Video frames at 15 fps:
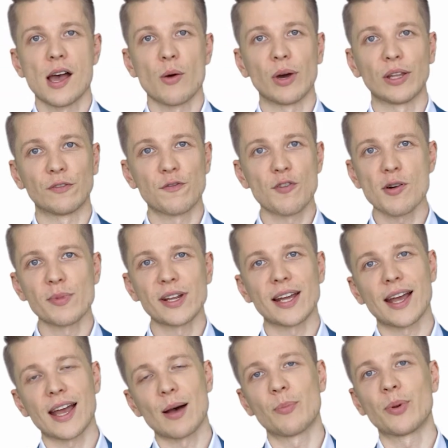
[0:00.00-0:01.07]
When forming a
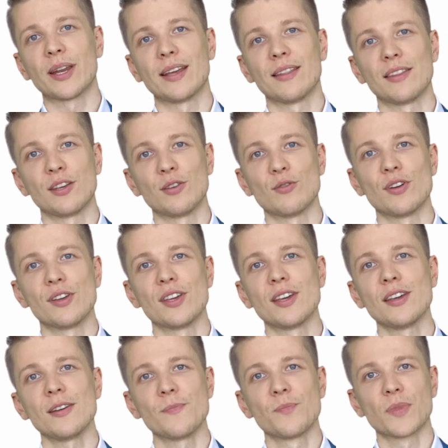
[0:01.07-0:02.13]
company in the
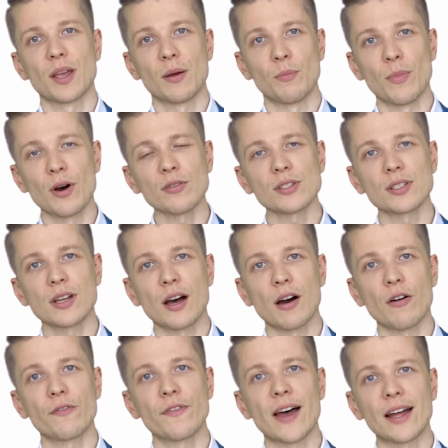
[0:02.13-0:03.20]
UAE, most
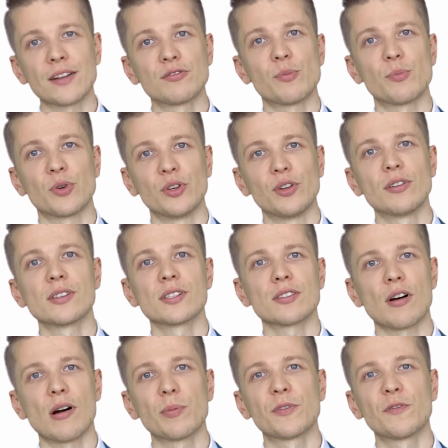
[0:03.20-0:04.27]
of entrepreneurs
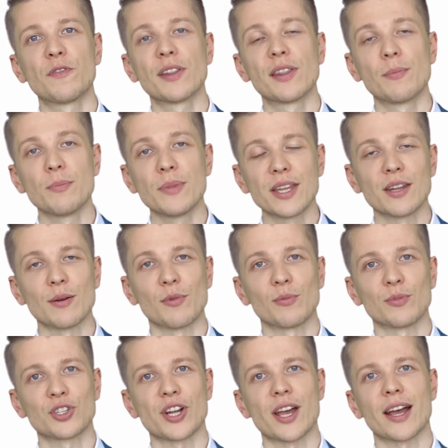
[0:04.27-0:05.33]
opt for the minimum
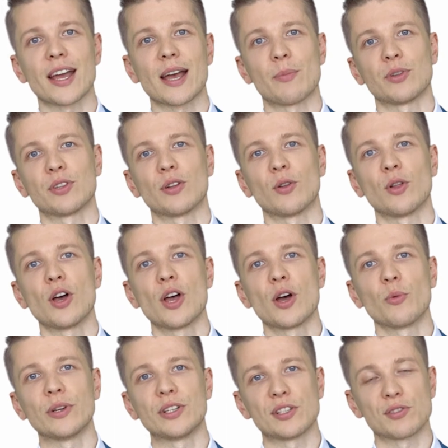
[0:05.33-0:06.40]
share capital,
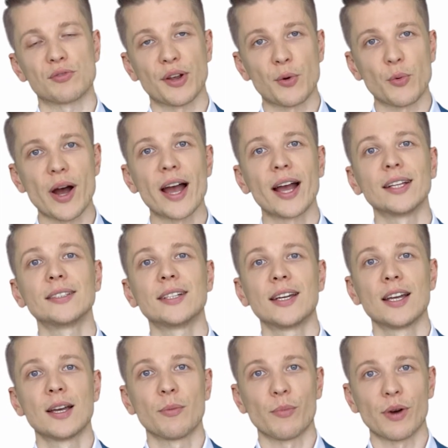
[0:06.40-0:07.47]
which is required
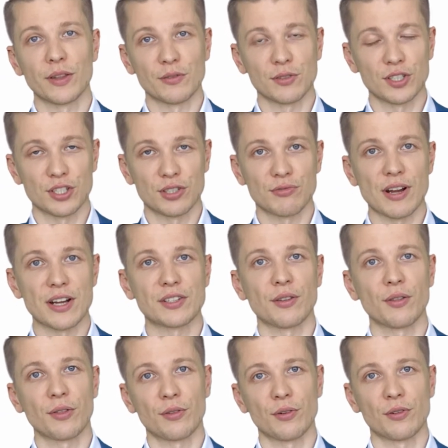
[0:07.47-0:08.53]
by the registration
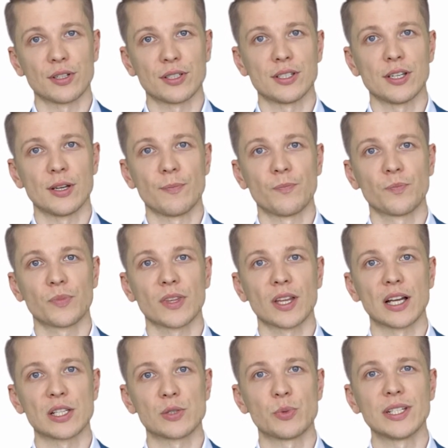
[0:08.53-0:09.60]
authority.
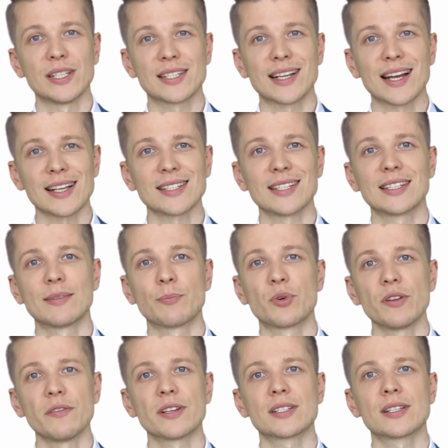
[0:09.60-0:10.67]
As we discussed it
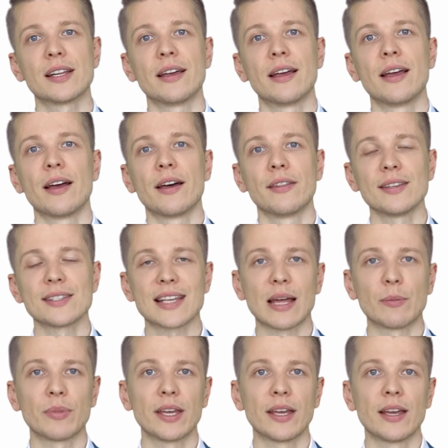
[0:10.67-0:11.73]
previously, this
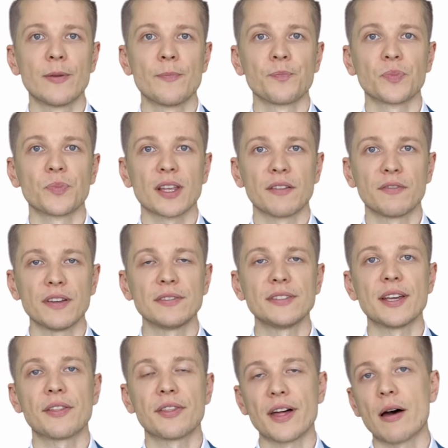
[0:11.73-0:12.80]
can be
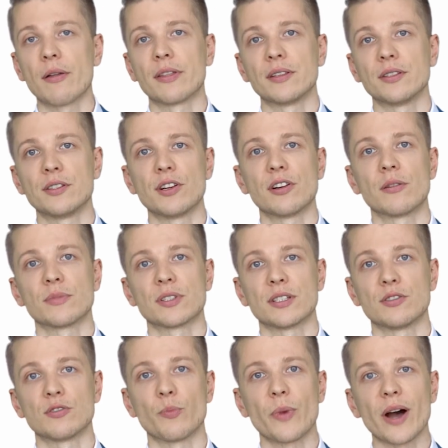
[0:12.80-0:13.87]
50,000 dirhams
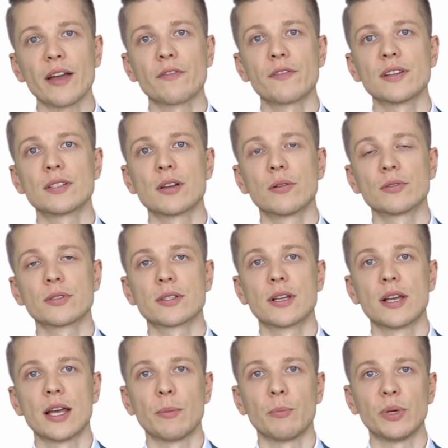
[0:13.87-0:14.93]
in Dubai-free zones,
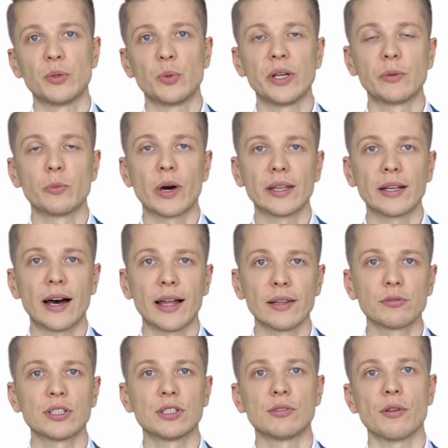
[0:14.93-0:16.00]
between
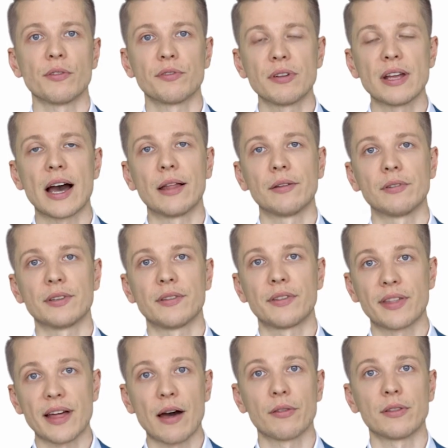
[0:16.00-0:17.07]
100 to
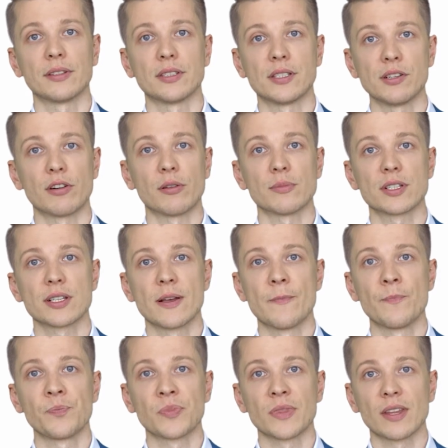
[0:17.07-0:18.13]
300,000 dirhams
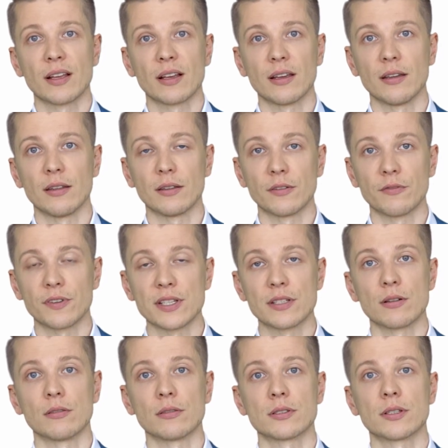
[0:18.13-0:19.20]
in the free
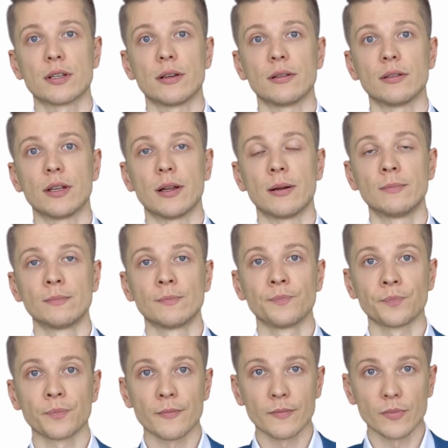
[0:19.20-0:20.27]
zones in the
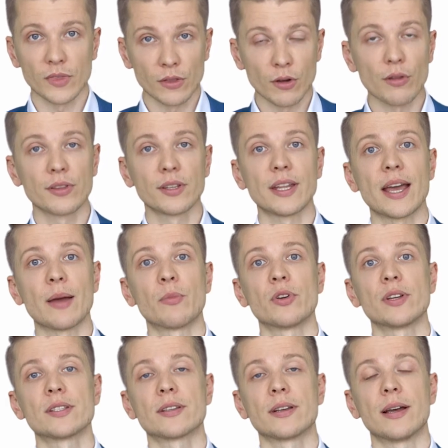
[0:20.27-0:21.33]
Northern
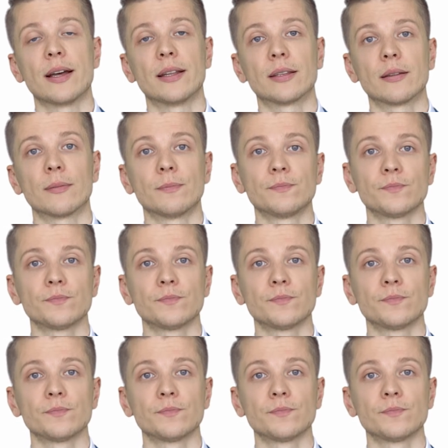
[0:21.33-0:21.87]
Emirates, and